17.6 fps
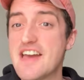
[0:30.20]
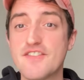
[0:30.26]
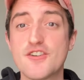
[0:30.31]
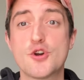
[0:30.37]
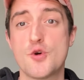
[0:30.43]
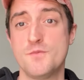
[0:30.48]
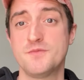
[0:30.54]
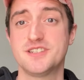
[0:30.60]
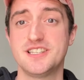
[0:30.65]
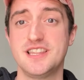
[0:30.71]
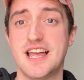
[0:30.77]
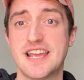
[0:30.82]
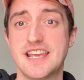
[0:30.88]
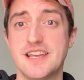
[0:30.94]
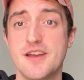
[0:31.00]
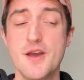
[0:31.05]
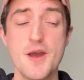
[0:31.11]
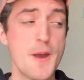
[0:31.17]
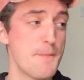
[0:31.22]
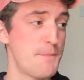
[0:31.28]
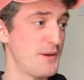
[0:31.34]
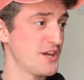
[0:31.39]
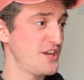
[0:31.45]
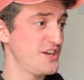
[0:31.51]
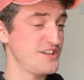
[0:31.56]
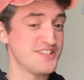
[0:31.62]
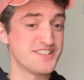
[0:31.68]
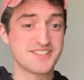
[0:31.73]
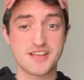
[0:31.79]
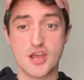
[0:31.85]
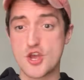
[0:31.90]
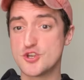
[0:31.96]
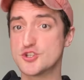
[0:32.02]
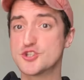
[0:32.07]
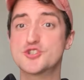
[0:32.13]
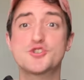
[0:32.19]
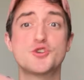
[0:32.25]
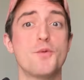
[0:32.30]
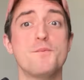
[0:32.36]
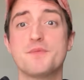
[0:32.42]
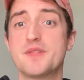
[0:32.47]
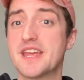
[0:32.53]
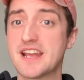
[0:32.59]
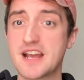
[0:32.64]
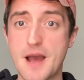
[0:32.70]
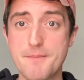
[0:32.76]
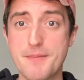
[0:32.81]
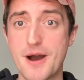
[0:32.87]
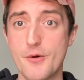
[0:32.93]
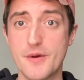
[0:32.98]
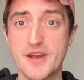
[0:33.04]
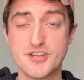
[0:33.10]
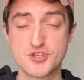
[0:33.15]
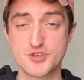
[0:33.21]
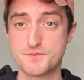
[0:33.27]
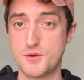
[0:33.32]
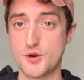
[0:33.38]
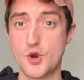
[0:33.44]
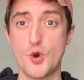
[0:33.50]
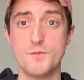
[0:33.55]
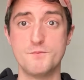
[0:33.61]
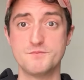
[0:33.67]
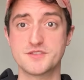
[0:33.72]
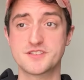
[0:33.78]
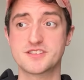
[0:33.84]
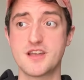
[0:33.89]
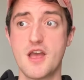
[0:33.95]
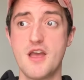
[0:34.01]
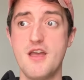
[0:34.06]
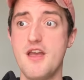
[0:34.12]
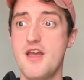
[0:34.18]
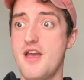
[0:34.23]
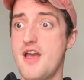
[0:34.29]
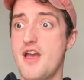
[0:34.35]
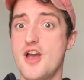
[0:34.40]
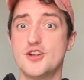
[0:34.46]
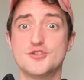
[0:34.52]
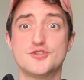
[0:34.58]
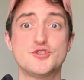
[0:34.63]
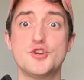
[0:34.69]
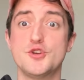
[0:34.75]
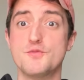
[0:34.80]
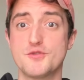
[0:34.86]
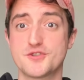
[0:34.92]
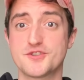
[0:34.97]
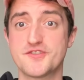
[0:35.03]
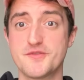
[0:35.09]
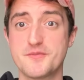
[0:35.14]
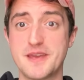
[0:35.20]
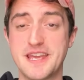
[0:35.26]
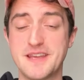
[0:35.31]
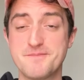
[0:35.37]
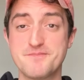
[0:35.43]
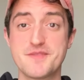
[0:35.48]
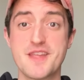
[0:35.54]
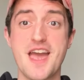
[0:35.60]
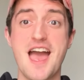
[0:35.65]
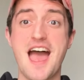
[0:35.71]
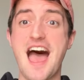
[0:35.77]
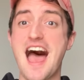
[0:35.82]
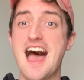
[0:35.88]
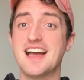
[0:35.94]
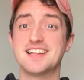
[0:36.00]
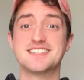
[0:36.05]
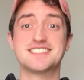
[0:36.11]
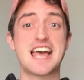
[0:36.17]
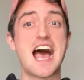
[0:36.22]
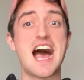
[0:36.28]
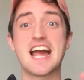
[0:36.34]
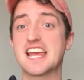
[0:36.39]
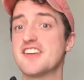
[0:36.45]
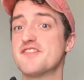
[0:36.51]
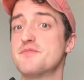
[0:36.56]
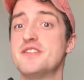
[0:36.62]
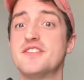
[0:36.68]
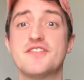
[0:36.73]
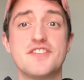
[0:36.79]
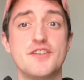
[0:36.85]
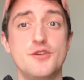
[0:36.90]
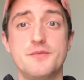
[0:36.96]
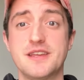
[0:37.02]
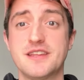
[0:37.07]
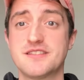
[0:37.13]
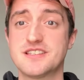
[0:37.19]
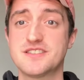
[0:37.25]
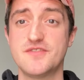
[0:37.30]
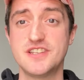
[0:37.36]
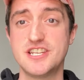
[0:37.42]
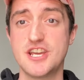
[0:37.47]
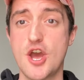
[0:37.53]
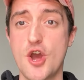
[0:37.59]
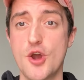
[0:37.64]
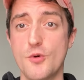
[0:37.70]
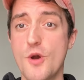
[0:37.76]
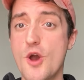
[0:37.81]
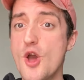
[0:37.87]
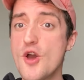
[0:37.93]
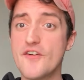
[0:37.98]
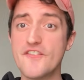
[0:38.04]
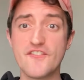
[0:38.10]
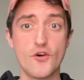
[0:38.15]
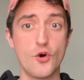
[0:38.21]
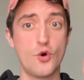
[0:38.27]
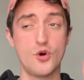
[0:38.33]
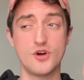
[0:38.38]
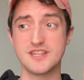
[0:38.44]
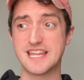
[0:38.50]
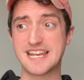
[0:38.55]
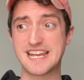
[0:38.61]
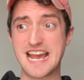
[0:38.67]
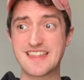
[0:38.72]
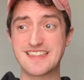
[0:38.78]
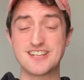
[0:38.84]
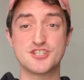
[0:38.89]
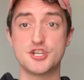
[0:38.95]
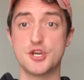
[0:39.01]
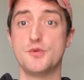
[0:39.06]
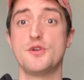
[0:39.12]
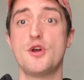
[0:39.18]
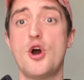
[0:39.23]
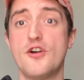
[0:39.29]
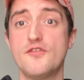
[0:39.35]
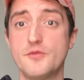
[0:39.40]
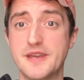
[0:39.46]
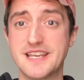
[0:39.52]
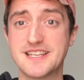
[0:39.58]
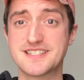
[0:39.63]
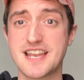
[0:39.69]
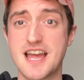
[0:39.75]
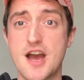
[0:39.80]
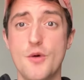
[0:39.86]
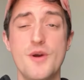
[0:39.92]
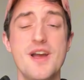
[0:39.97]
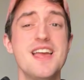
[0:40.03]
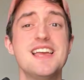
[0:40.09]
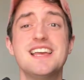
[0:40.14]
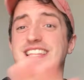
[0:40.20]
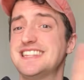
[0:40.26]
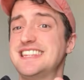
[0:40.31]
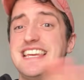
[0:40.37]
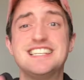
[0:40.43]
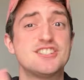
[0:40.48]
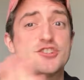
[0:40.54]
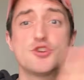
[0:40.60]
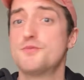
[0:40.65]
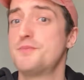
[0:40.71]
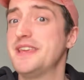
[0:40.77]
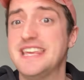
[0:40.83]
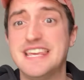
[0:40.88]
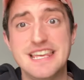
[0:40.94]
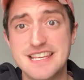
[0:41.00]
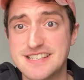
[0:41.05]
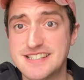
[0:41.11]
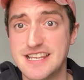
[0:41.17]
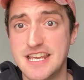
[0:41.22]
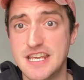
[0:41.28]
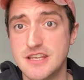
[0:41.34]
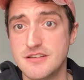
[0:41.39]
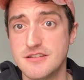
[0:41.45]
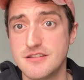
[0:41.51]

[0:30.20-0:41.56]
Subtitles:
come to light because something about it just becomes too much for me. And I have been filming this video for like, I think 2.5 weeks now. This should be easy.